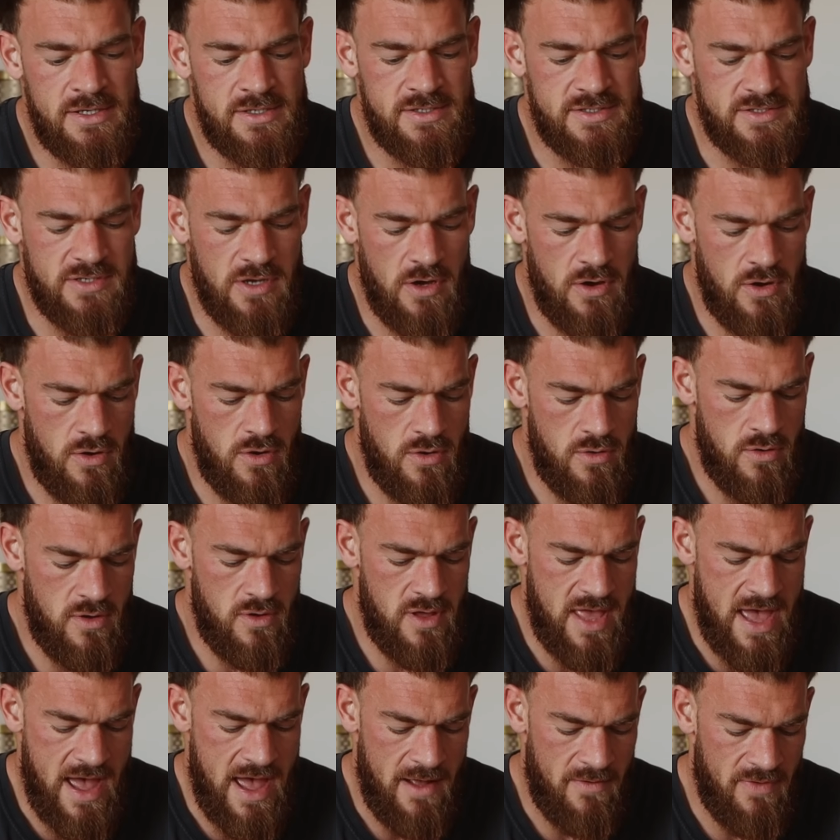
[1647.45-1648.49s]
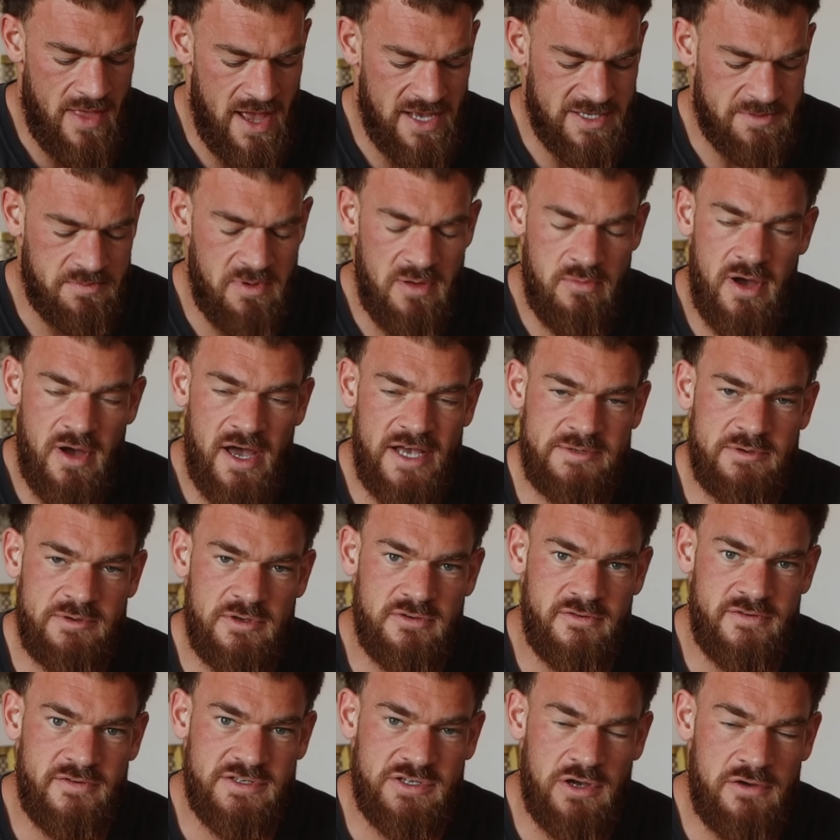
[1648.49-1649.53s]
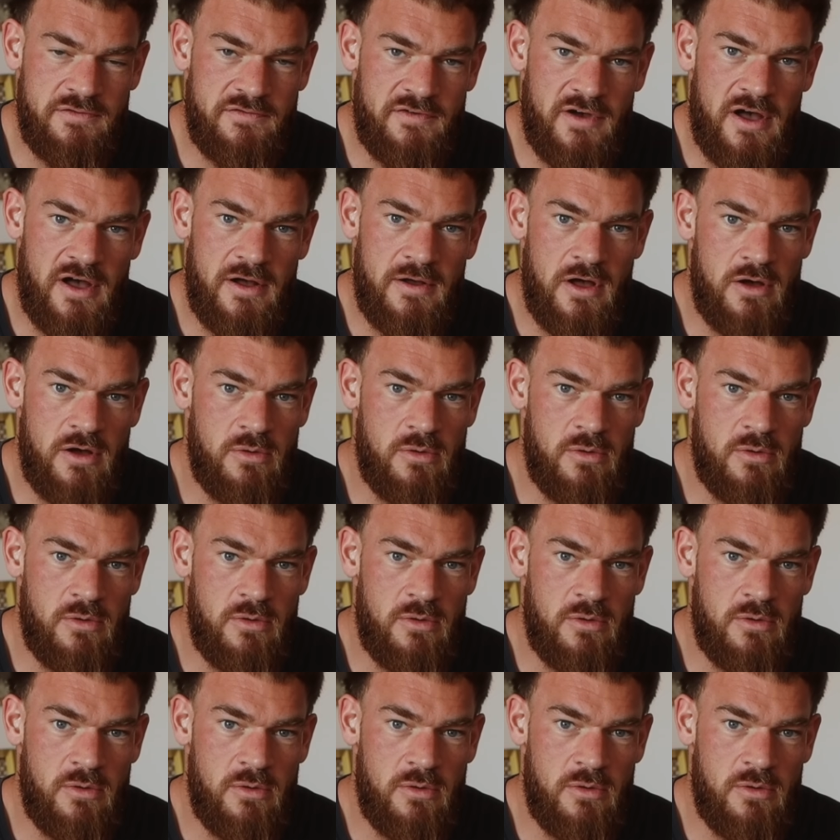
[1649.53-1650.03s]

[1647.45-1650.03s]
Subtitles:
So yeah, that's been my experience with it so far.